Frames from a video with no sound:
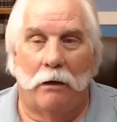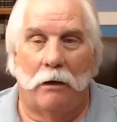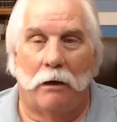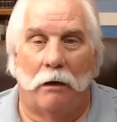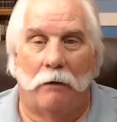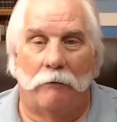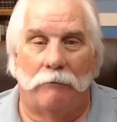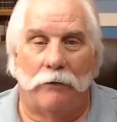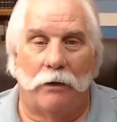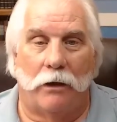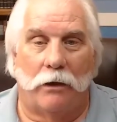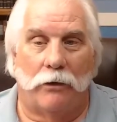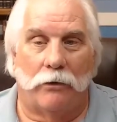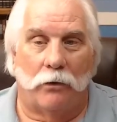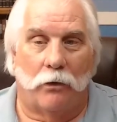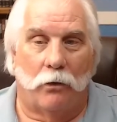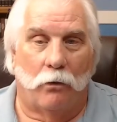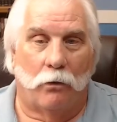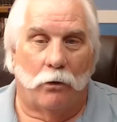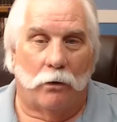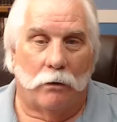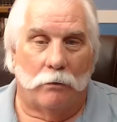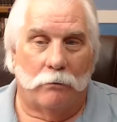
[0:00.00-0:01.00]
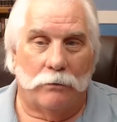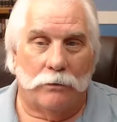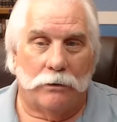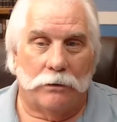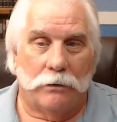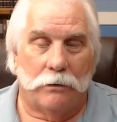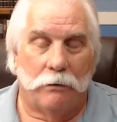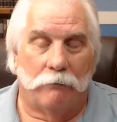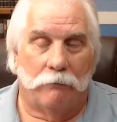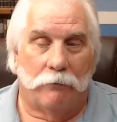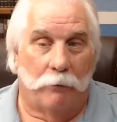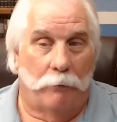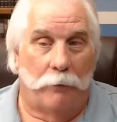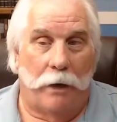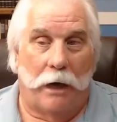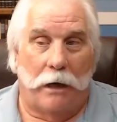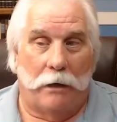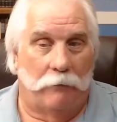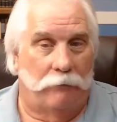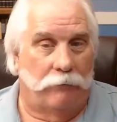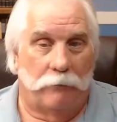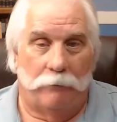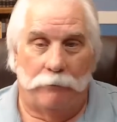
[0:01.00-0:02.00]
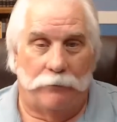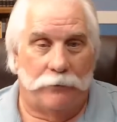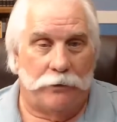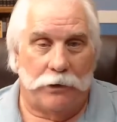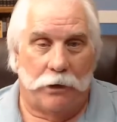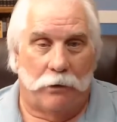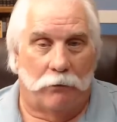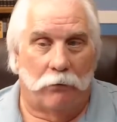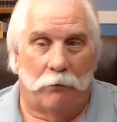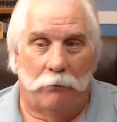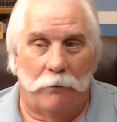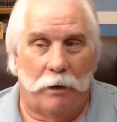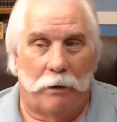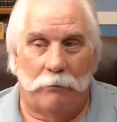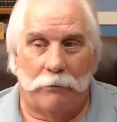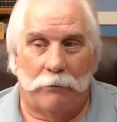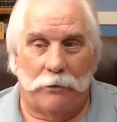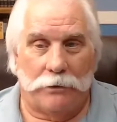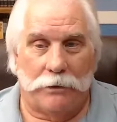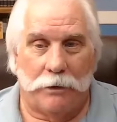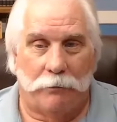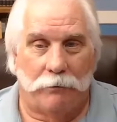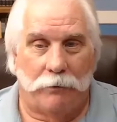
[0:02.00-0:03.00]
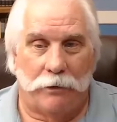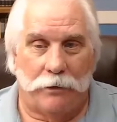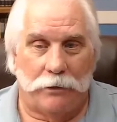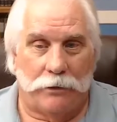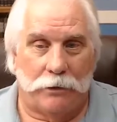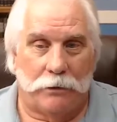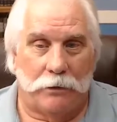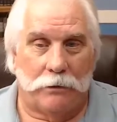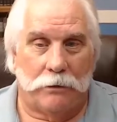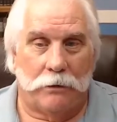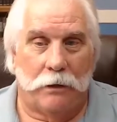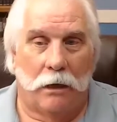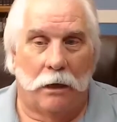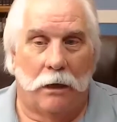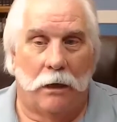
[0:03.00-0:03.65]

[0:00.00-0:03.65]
of the other quorums from general membership in the church.